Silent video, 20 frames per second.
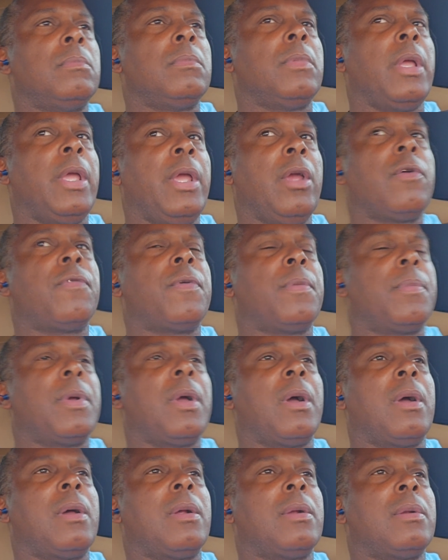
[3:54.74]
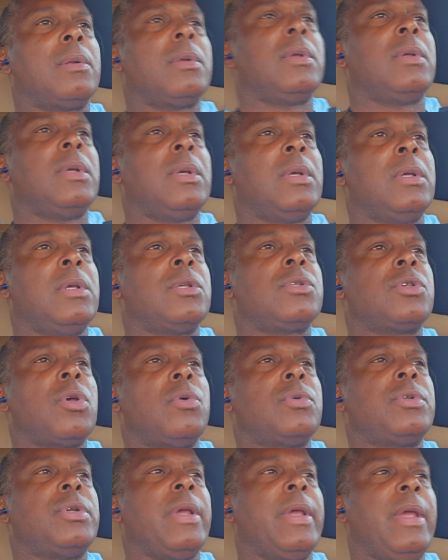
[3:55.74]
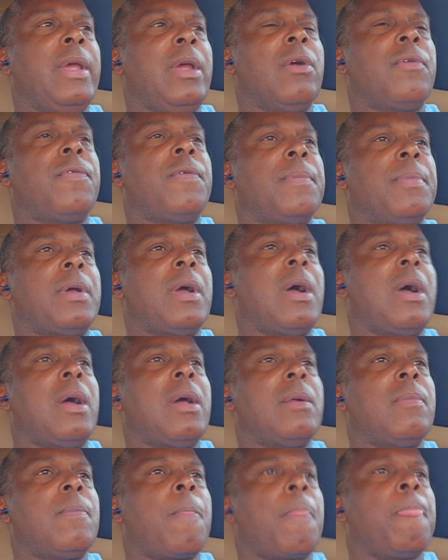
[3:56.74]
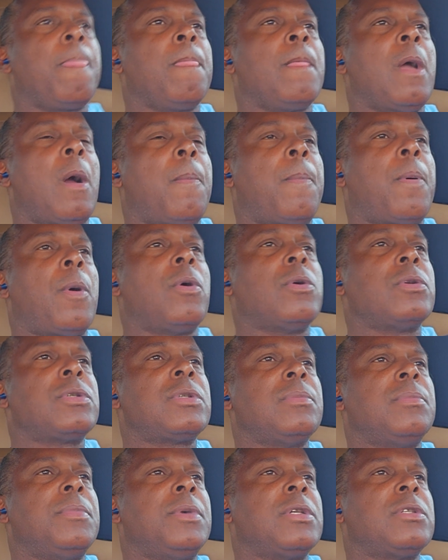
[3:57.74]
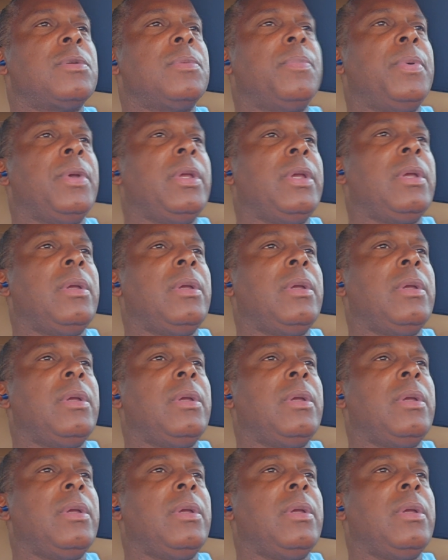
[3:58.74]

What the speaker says: hear from God. So to hear from God, a person must be